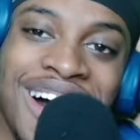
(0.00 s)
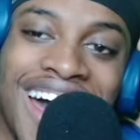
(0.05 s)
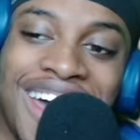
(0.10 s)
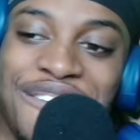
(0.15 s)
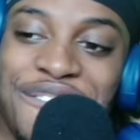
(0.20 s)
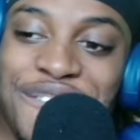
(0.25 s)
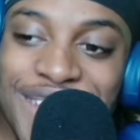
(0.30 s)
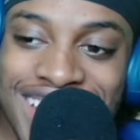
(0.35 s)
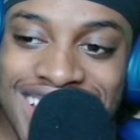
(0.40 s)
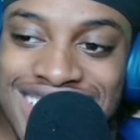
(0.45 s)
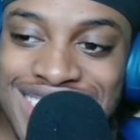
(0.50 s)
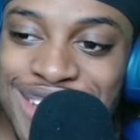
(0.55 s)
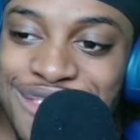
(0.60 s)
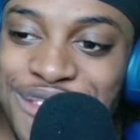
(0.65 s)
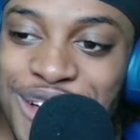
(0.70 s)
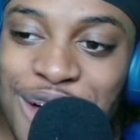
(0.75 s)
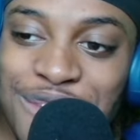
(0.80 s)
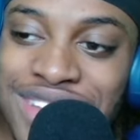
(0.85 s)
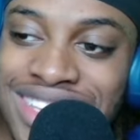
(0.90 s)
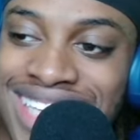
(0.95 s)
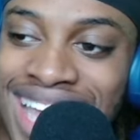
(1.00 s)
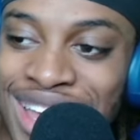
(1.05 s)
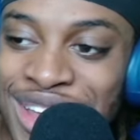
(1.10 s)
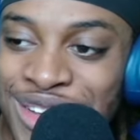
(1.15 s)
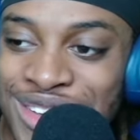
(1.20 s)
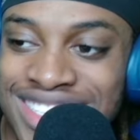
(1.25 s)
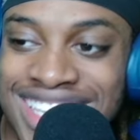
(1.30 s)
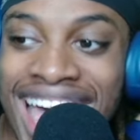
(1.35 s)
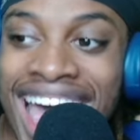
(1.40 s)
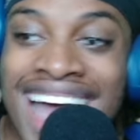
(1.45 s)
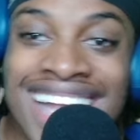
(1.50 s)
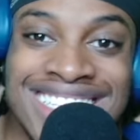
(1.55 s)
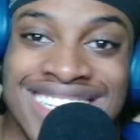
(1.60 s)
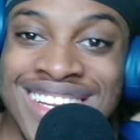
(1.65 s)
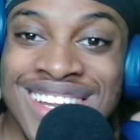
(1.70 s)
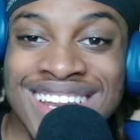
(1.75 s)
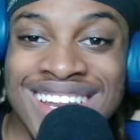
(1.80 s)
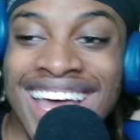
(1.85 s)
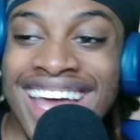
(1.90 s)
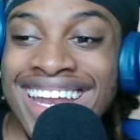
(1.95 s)
Phineas and Ferb tattoos that
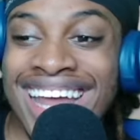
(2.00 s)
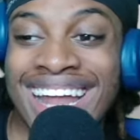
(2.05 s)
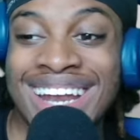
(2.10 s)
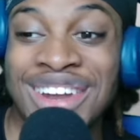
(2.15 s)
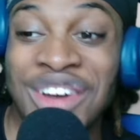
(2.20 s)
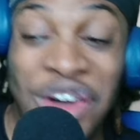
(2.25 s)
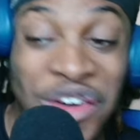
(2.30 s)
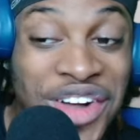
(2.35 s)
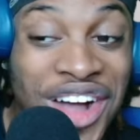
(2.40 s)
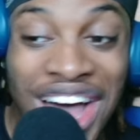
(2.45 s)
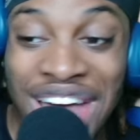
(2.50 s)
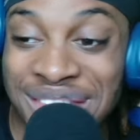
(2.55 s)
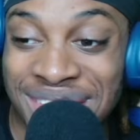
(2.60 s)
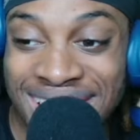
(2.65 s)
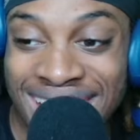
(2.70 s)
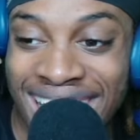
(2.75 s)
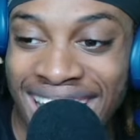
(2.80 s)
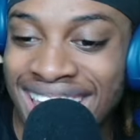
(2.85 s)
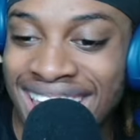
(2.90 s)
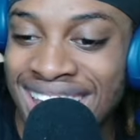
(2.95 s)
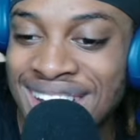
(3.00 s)
actually look like that I can't even lie.